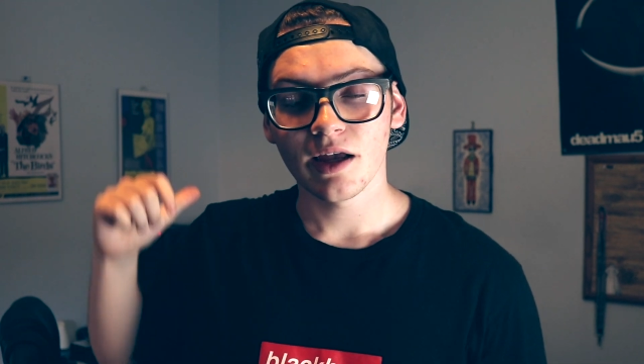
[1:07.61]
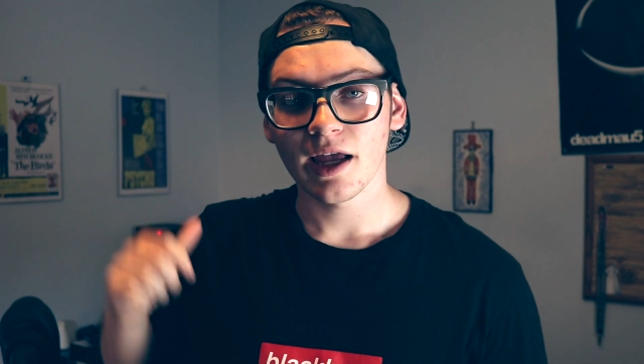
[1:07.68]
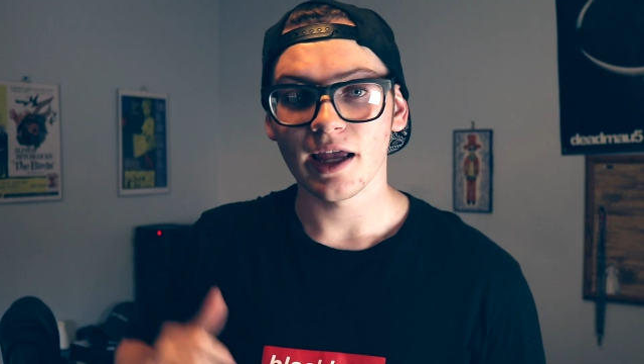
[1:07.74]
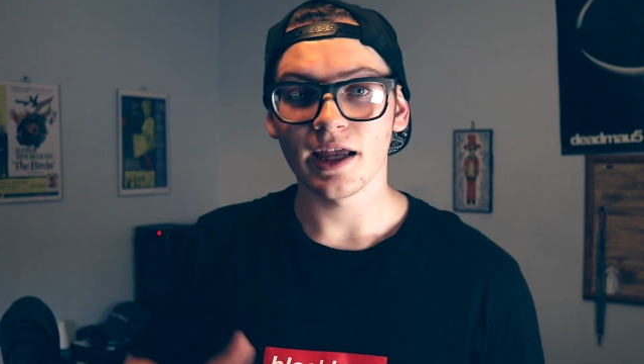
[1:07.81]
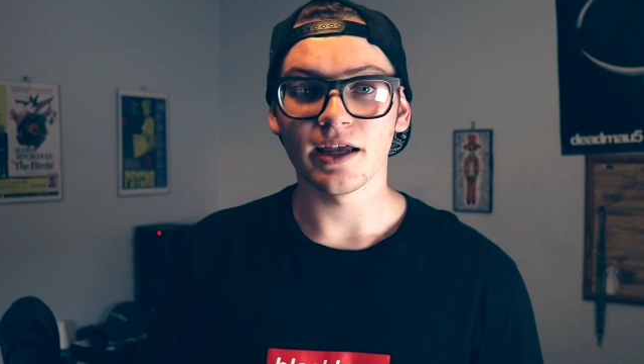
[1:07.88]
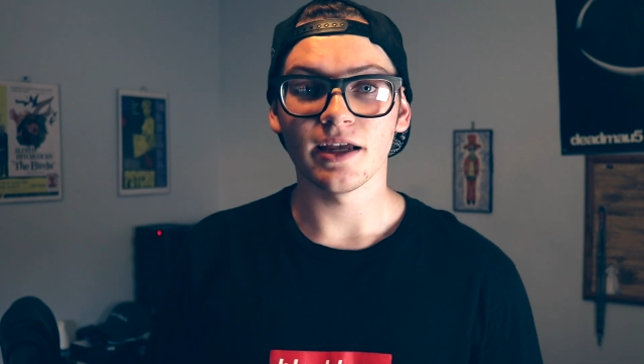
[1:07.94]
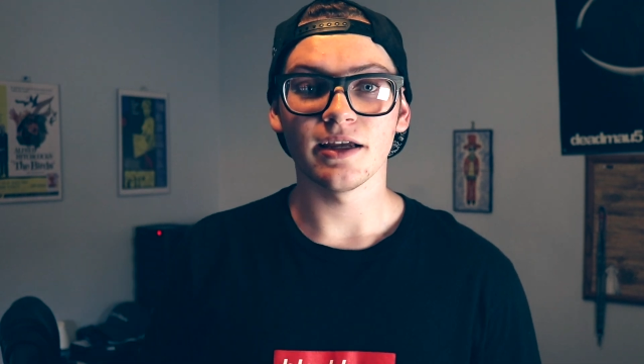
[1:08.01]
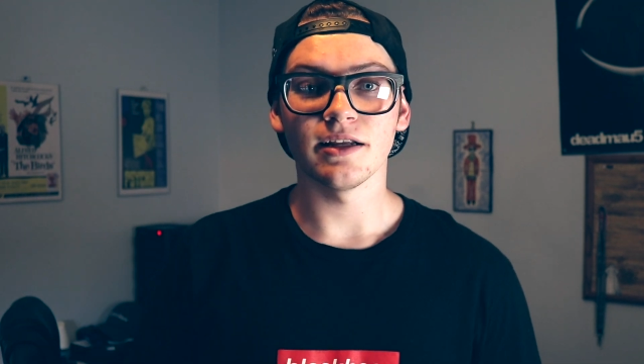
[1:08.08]

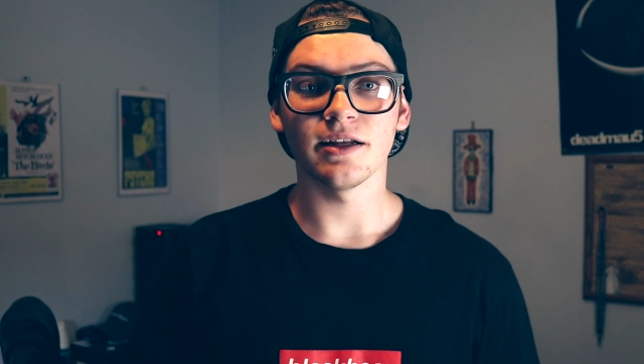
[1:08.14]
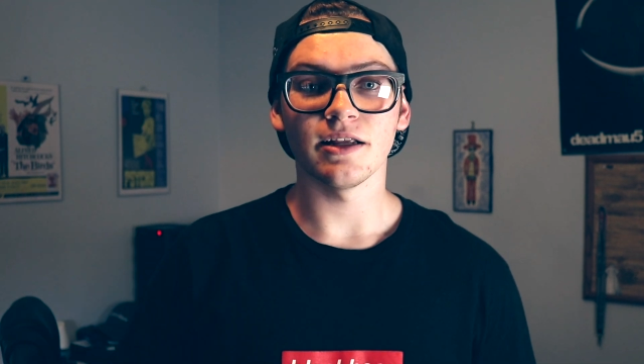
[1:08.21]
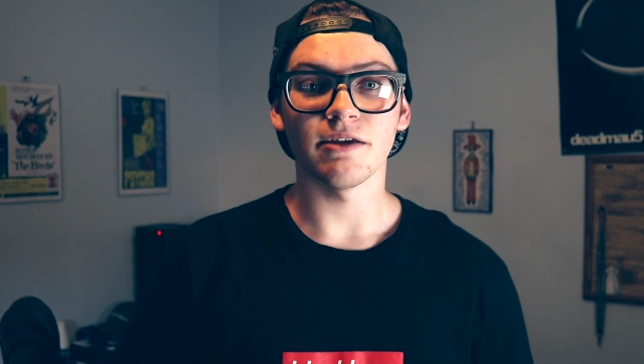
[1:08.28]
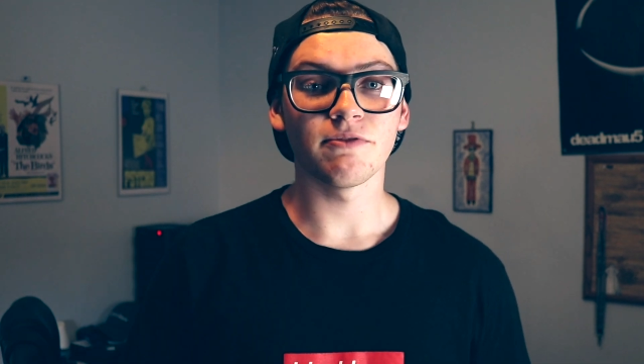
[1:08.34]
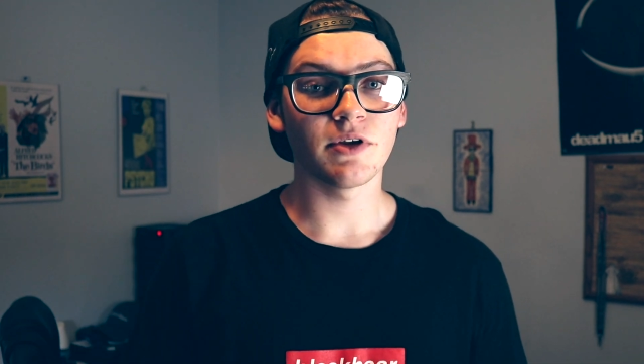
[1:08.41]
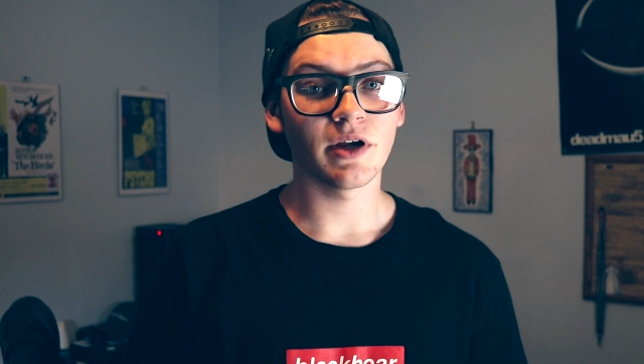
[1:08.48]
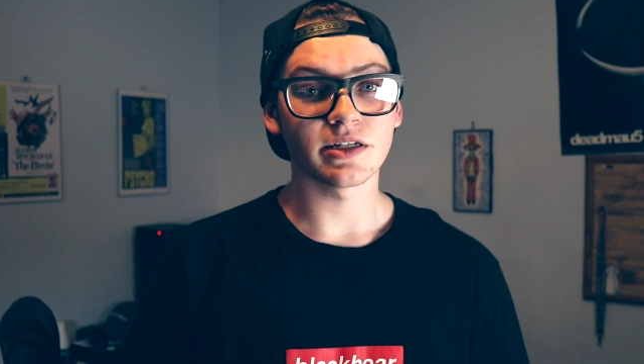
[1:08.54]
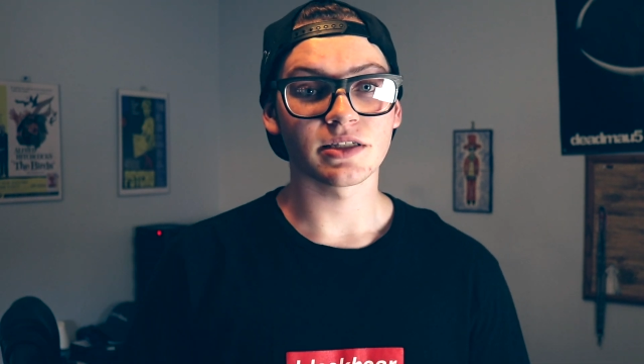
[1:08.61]
and if
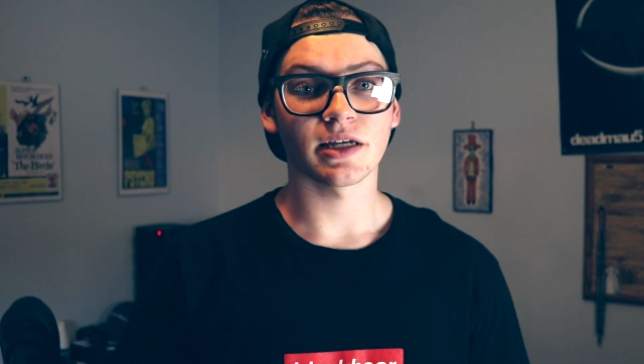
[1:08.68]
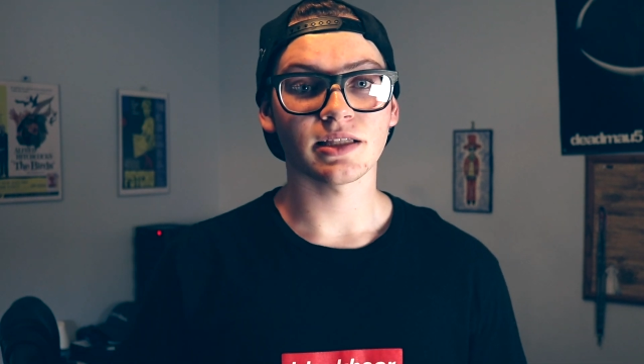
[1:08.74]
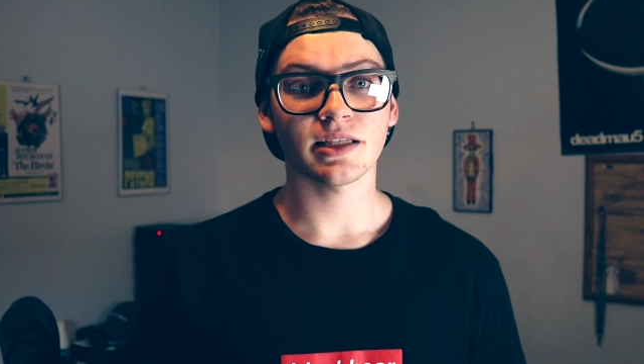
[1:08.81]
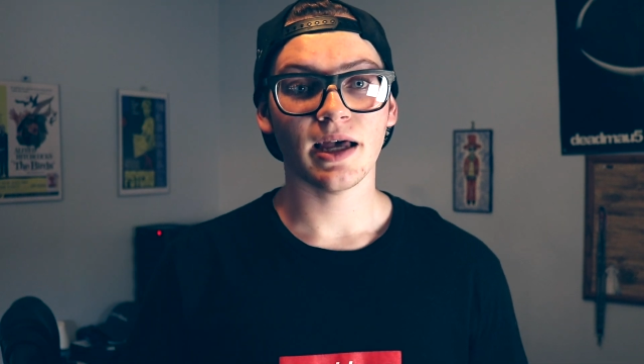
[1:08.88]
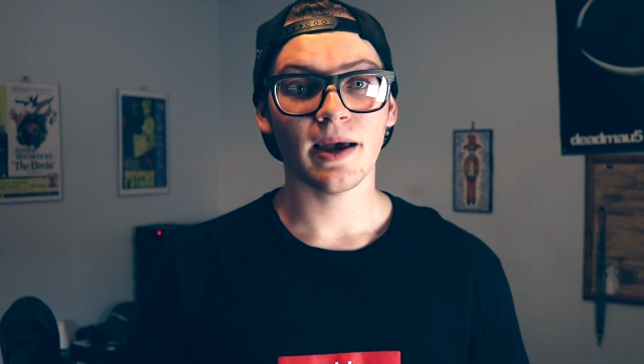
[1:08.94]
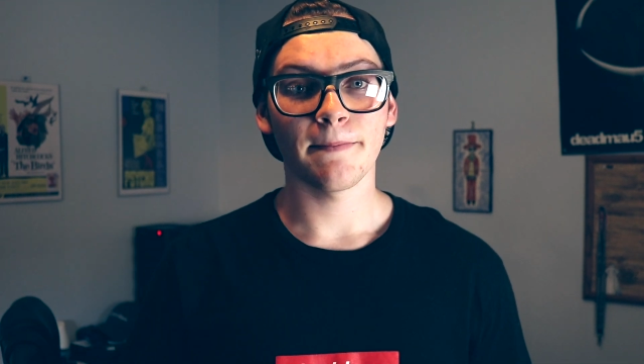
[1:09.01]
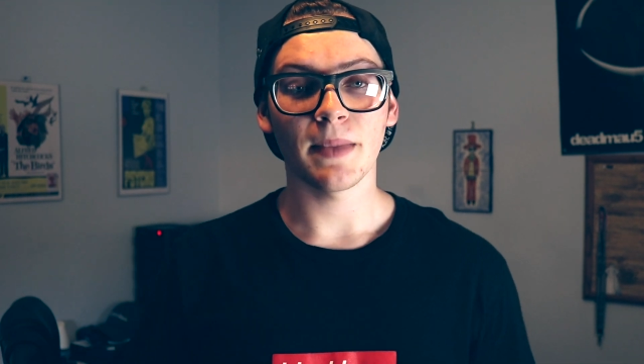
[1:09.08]
you guys like that,